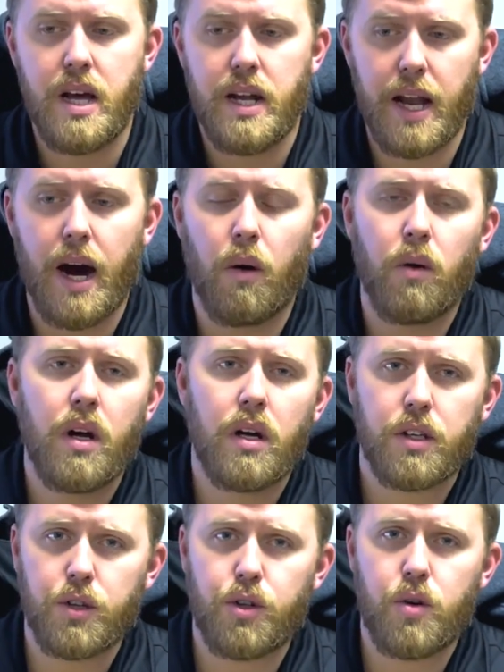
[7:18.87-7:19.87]
Now,
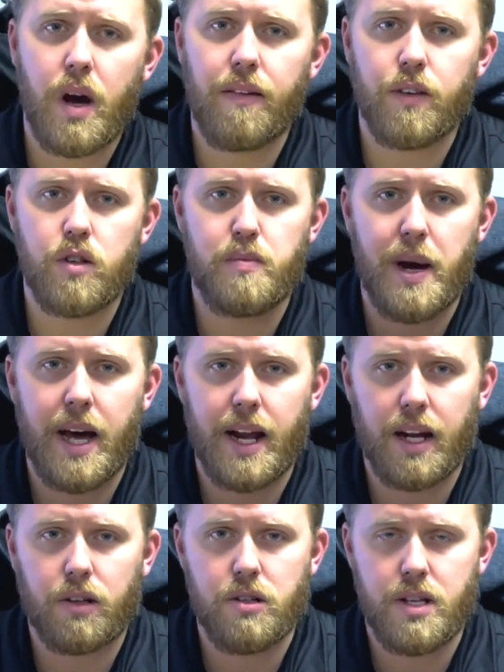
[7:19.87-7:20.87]
you do have those bad
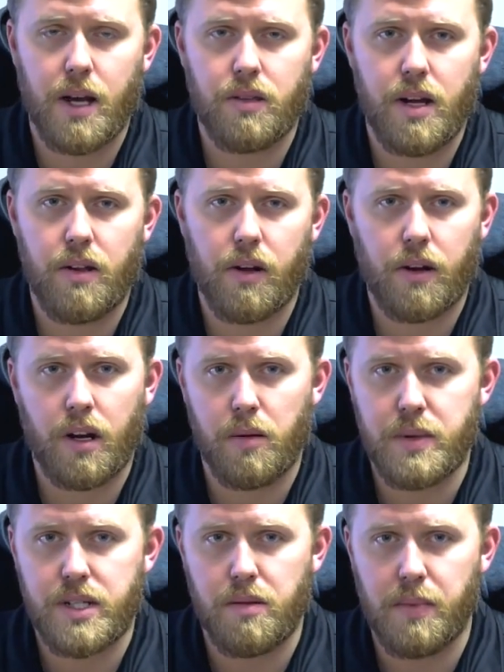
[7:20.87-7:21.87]
actors out there that are gonna
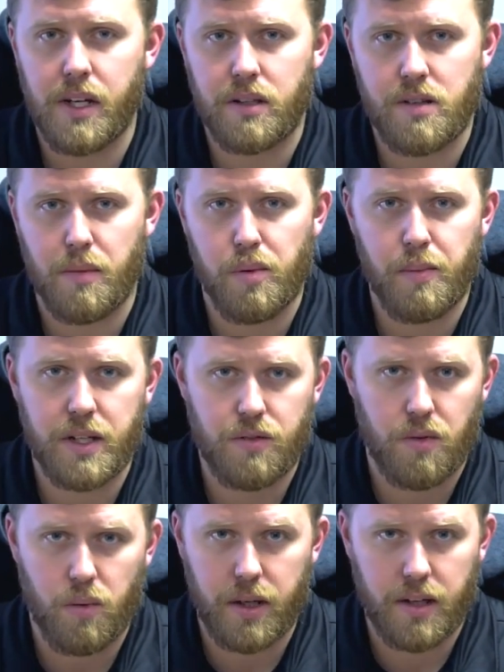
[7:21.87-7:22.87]
be submitting supplements
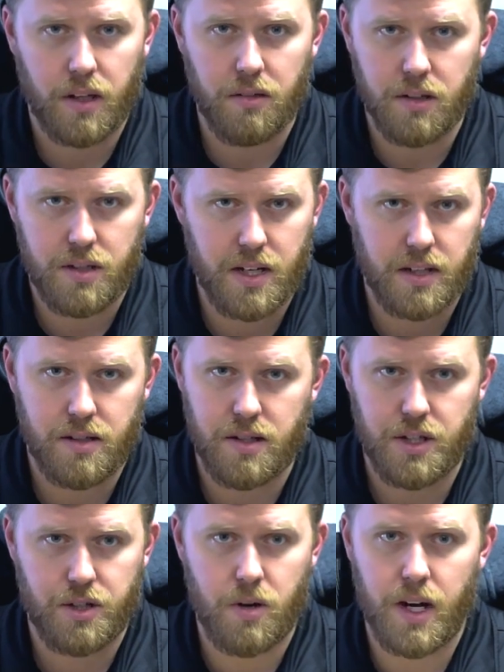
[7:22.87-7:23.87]
for ridiculous things and
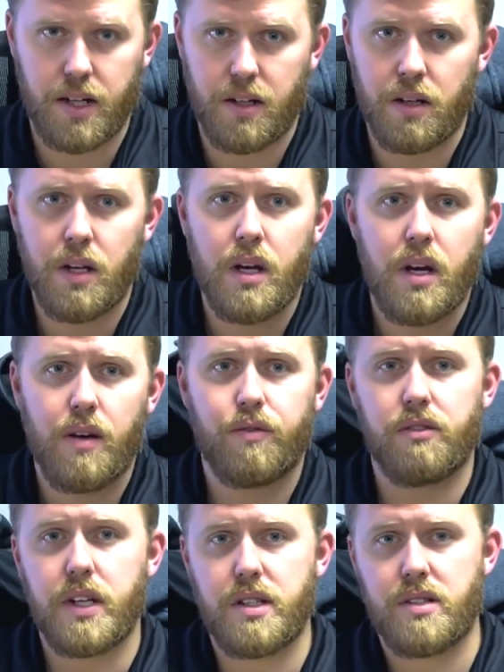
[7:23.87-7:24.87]
just trying to
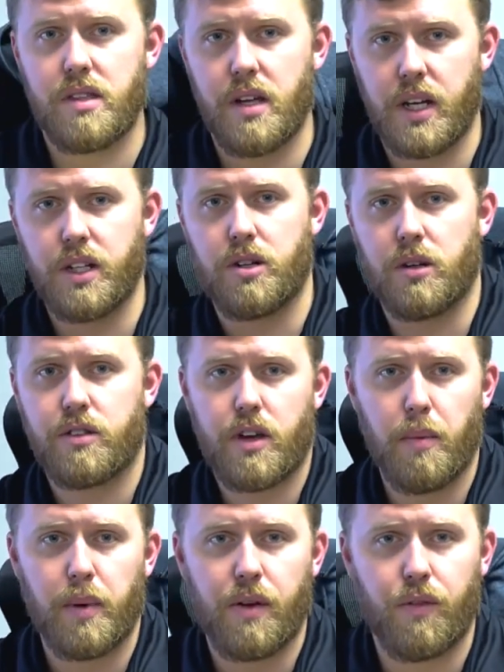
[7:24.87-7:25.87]
fleece the insurance
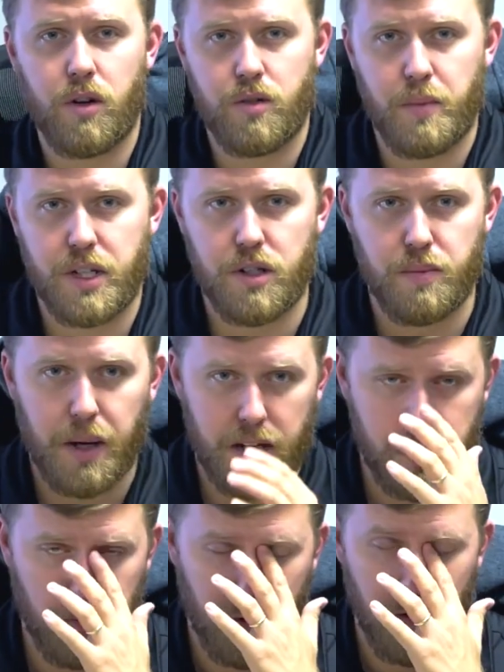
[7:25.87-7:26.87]
company for as much as
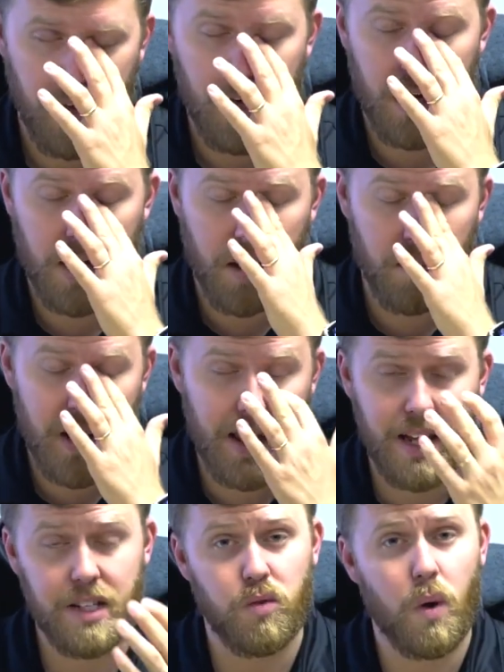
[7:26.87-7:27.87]
possible. And
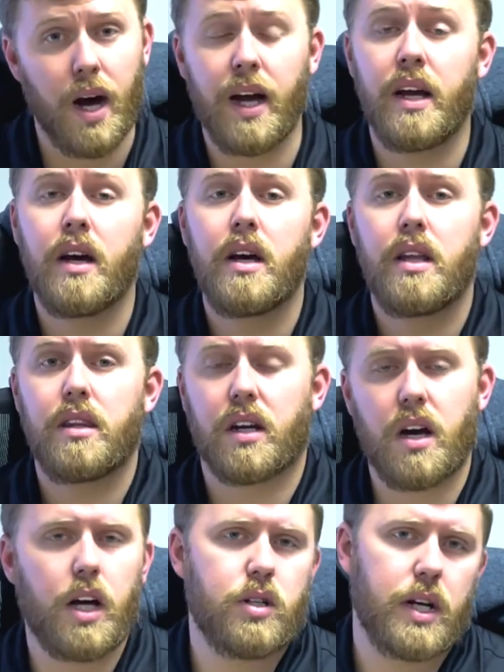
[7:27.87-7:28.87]
that's why the
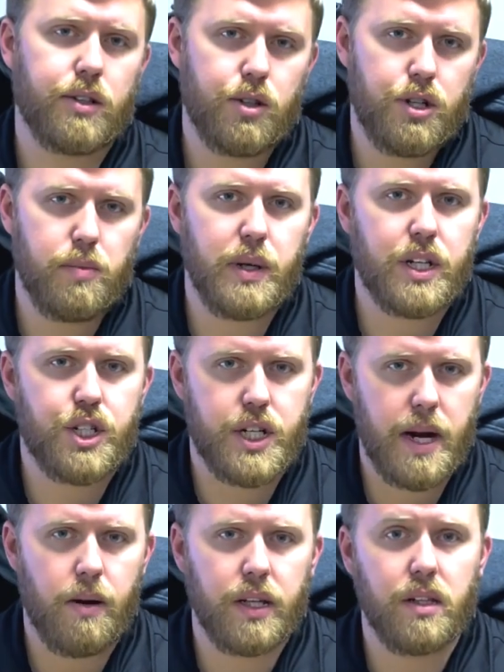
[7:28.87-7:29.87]
contractor should be
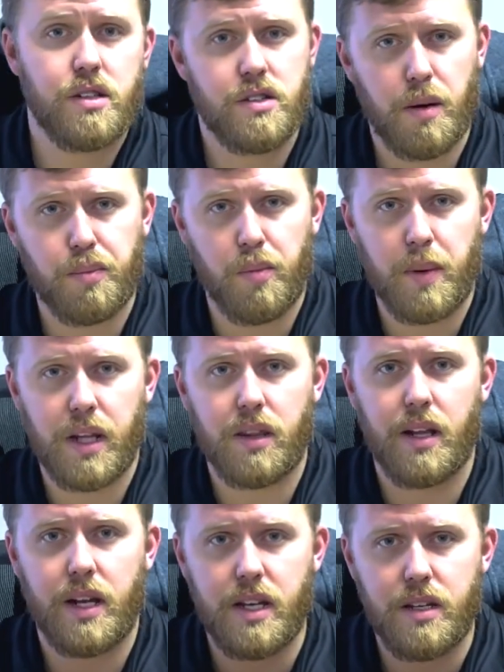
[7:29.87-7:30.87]
sharing the supplement
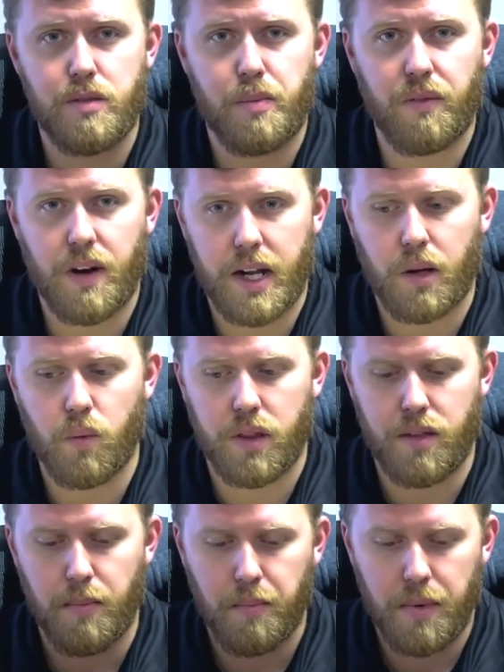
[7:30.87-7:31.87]
that he's providing with them.